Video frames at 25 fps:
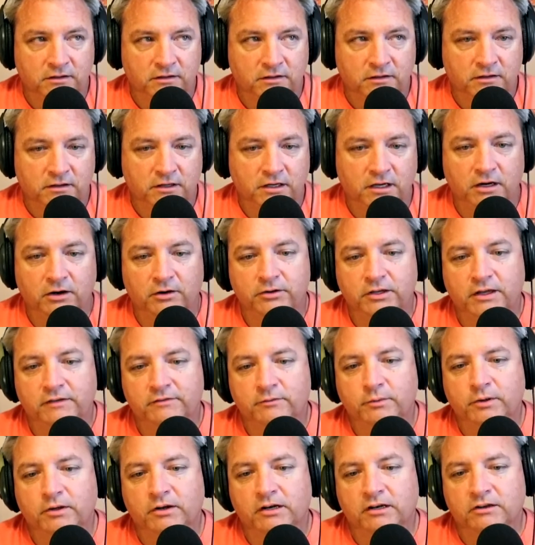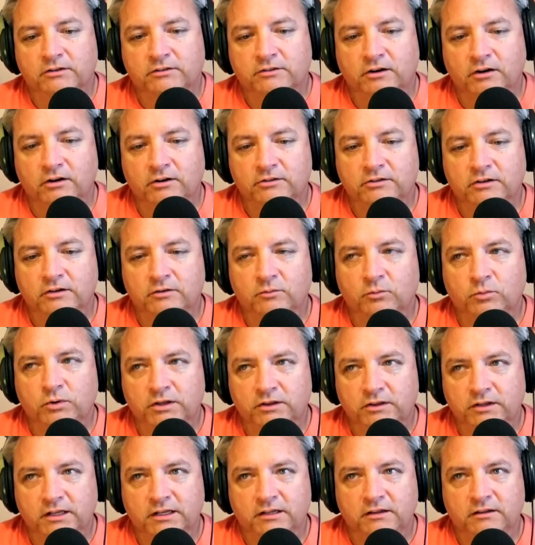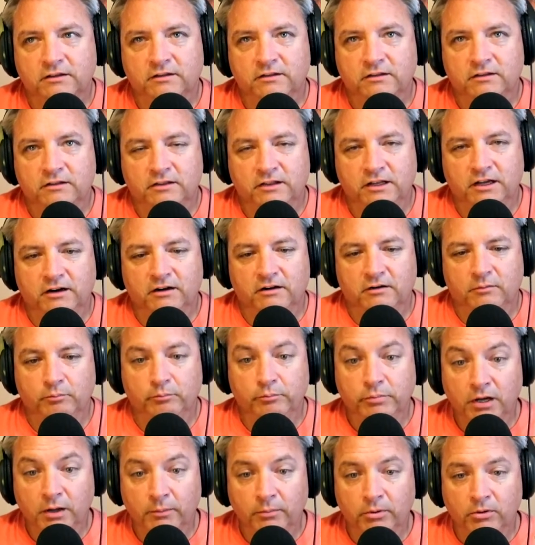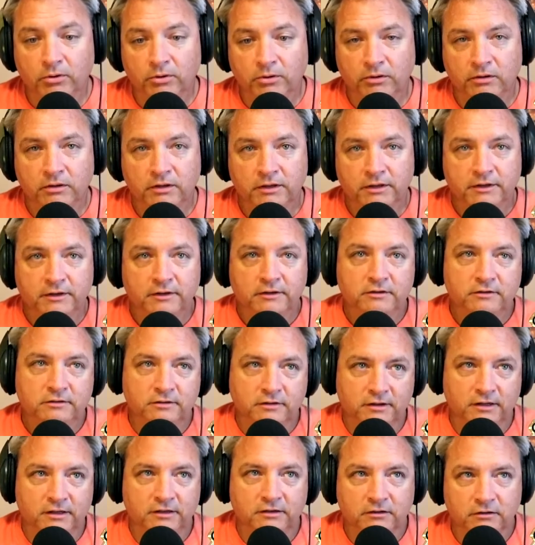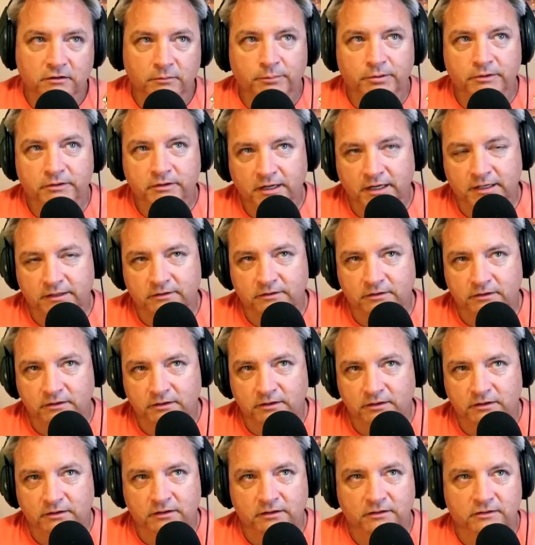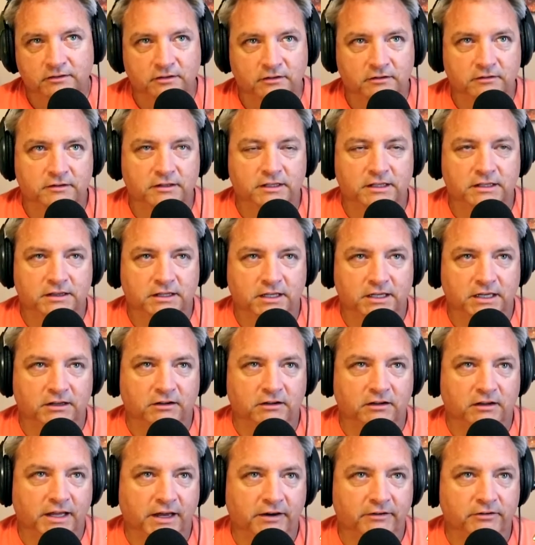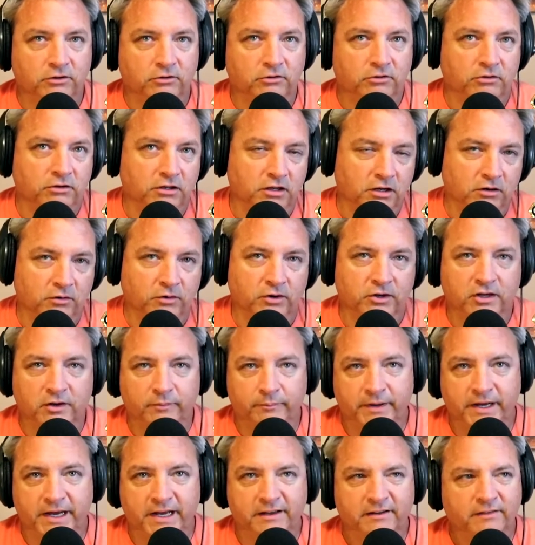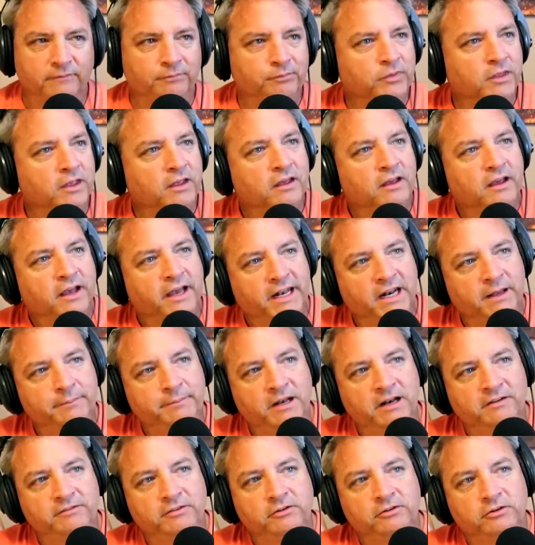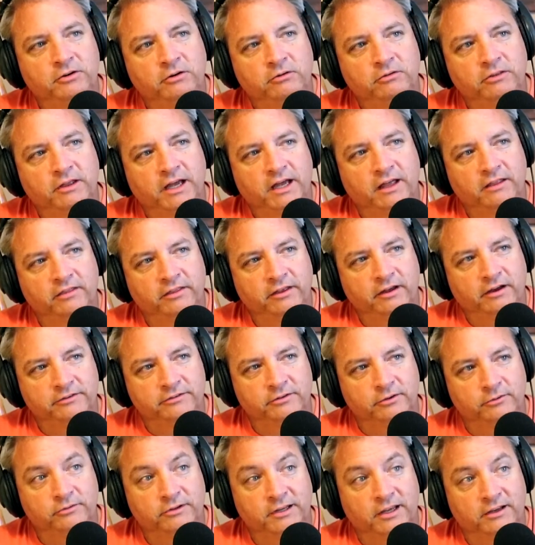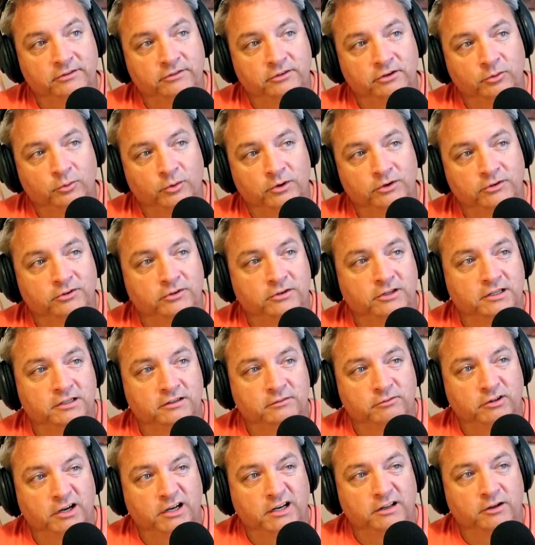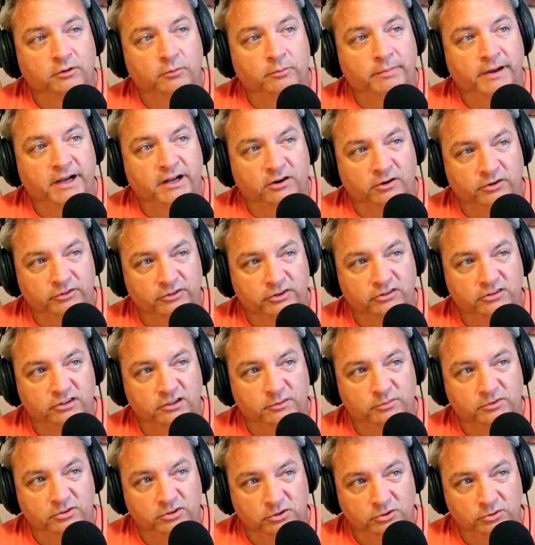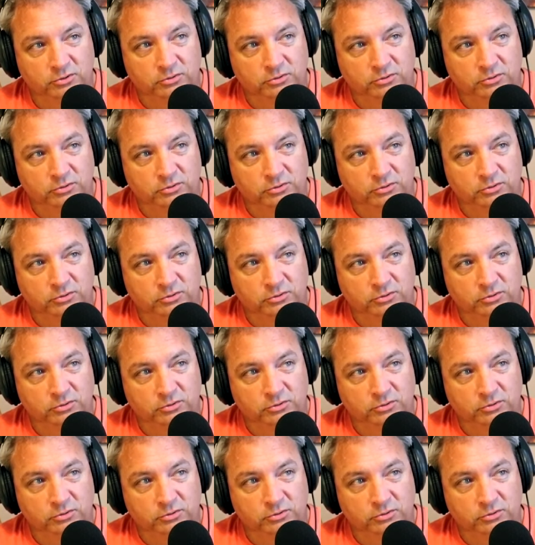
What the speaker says: Oh, you have to be on an excursion within their bubble so that you're protected and so that they'll allow you to go and come back. And I bet if you do that, they also test you once you get ready to go back on the ship too.